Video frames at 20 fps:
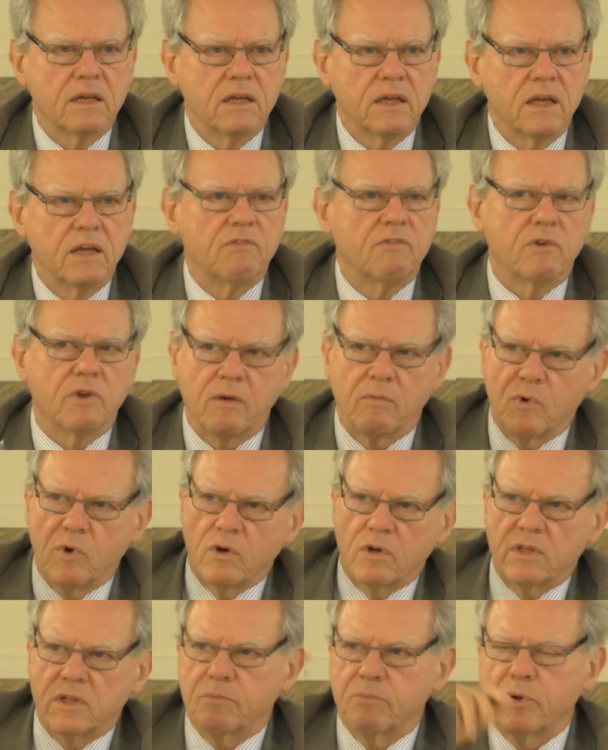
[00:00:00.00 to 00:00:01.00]
even
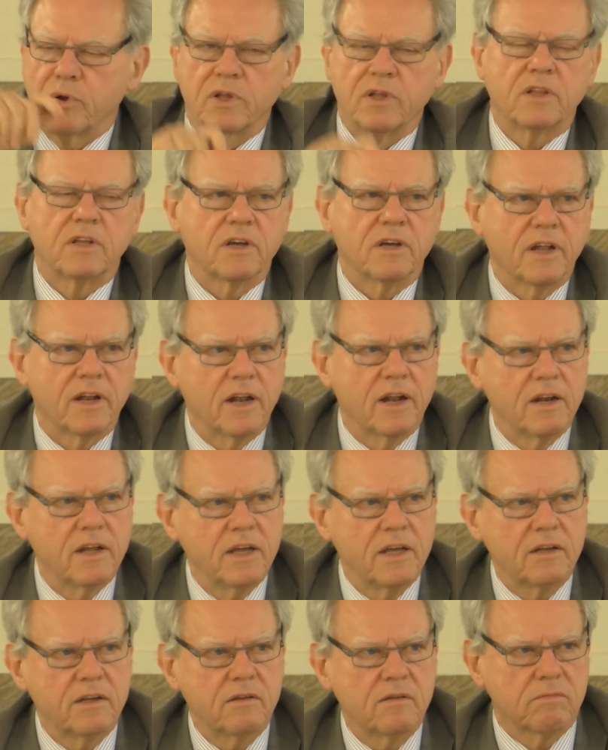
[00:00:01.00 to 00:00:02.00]
among the political
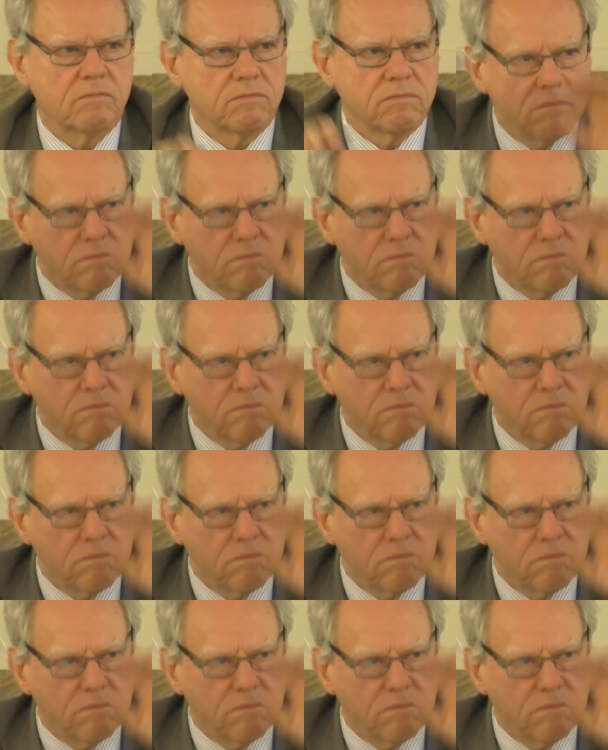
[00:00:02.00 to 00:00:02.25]
elite,